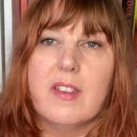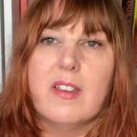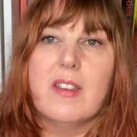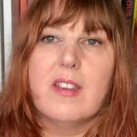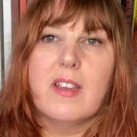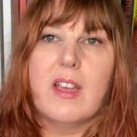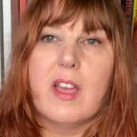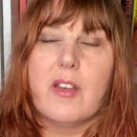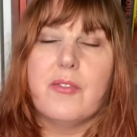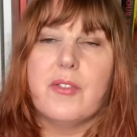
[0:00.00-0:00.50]

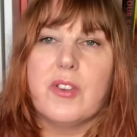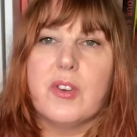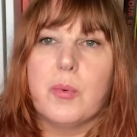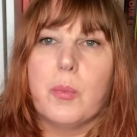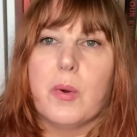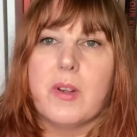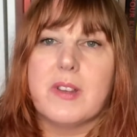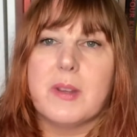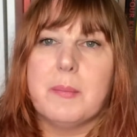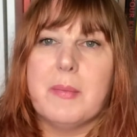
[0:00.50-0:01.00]
if you don't
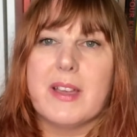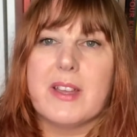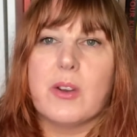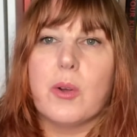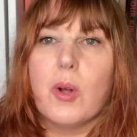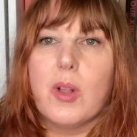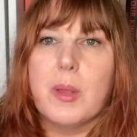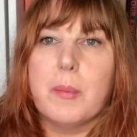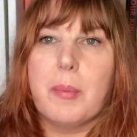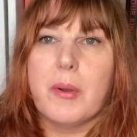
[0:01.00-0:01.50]
want to make it
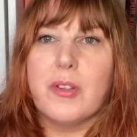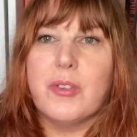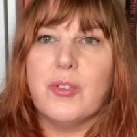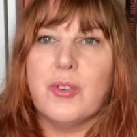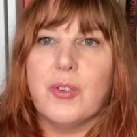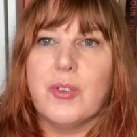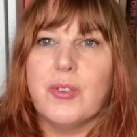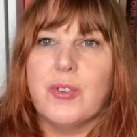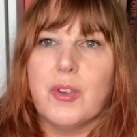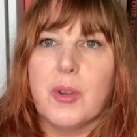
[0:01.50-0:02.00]
all about
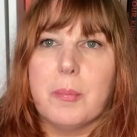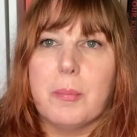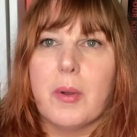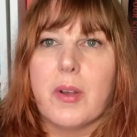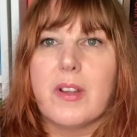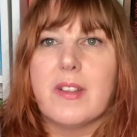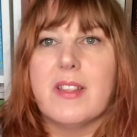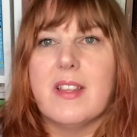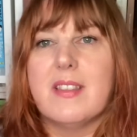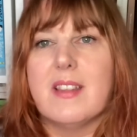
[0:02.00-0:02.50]
you and your
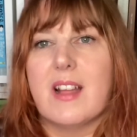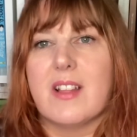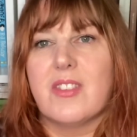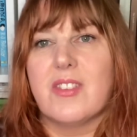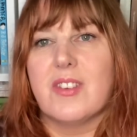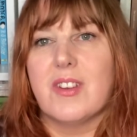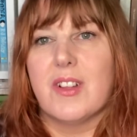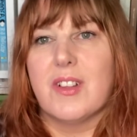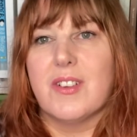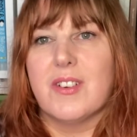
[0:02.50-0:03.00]
book, then that's
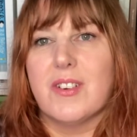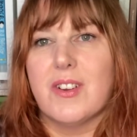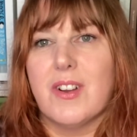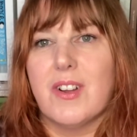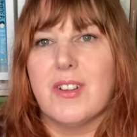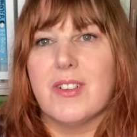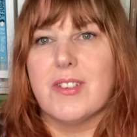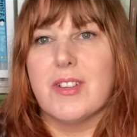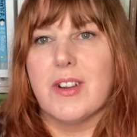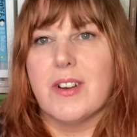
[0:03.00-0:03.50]
another
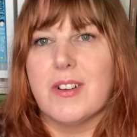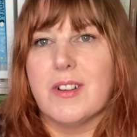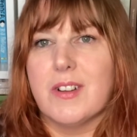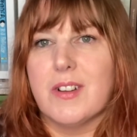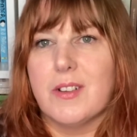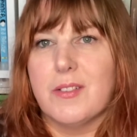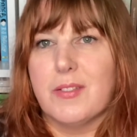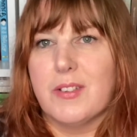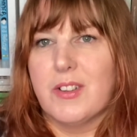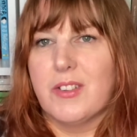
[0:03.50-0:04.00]

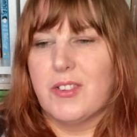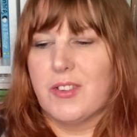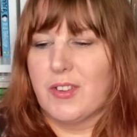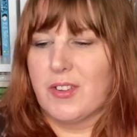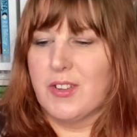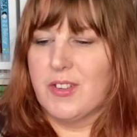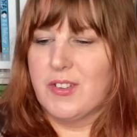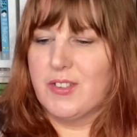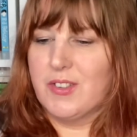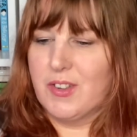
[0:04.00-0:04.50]
alternative that you
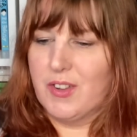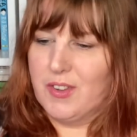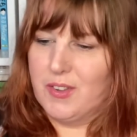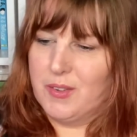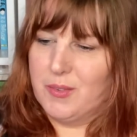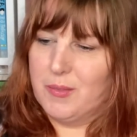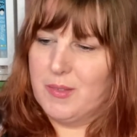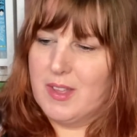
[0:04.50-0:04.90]
could do.